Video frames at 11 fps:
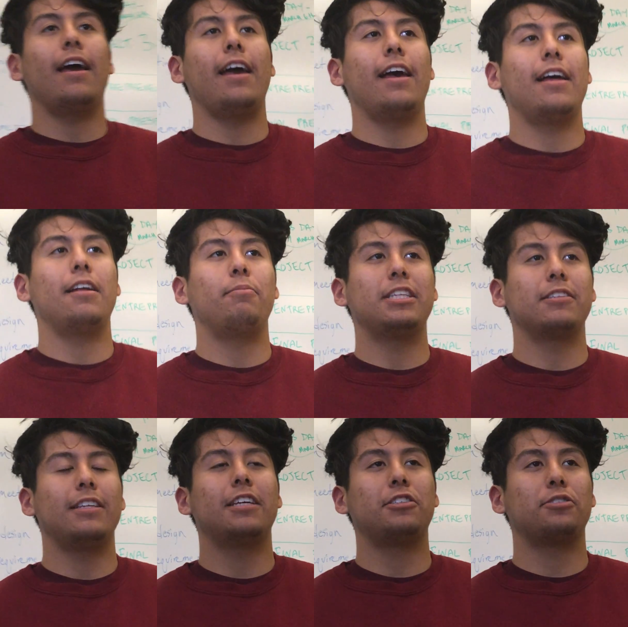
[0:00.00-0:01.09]
And
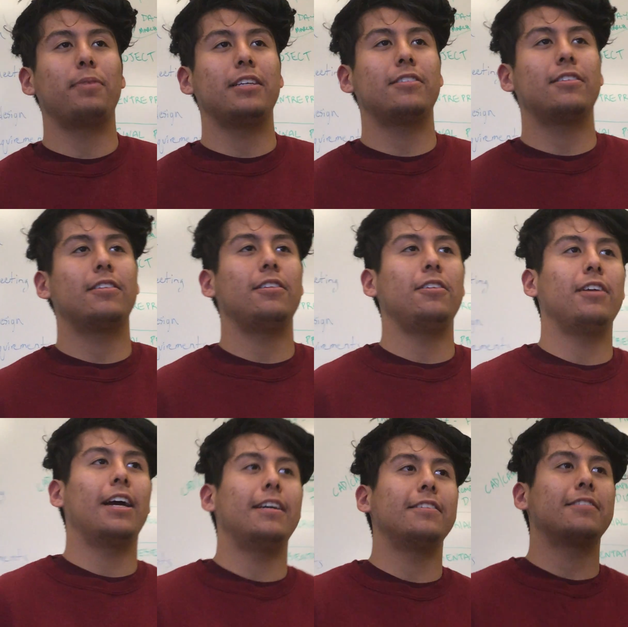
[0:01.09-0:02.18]
basically that just makes you
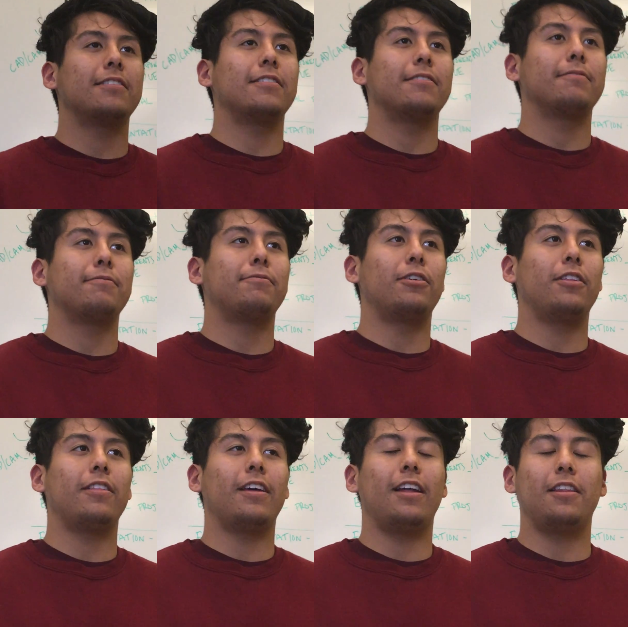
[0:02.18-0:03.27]
guys
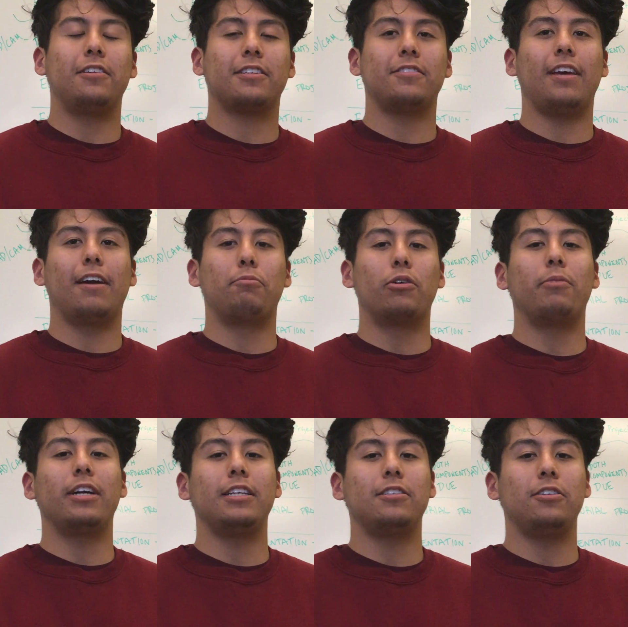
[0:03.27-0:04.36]
further than others because you have more
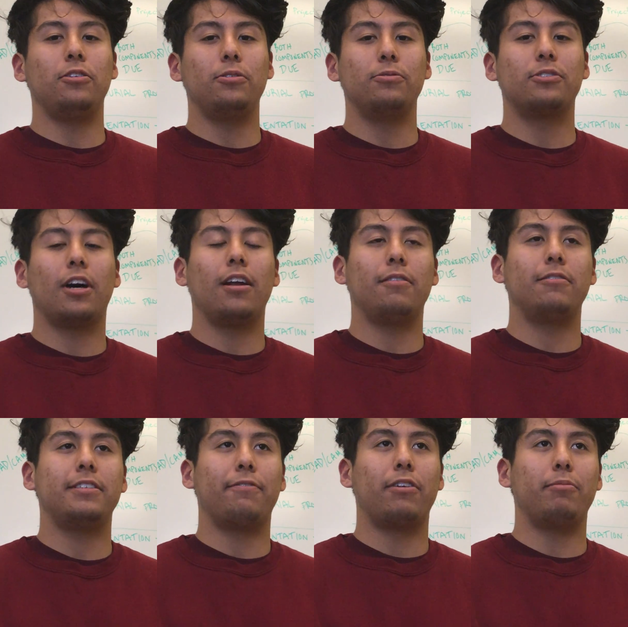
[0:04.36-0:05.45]
money to use on
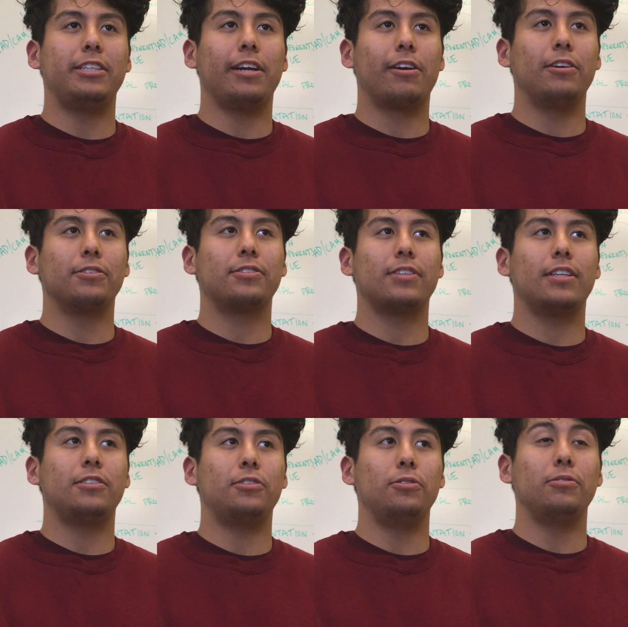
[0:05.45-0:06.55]
different materials
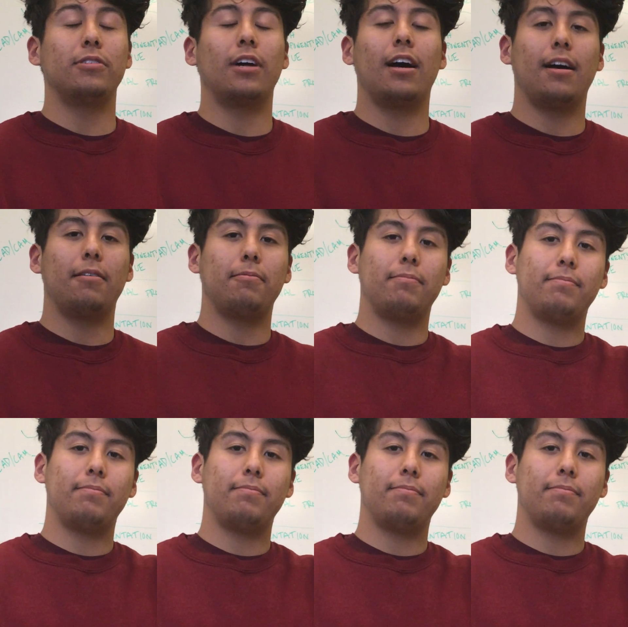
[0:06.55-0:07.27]
to um,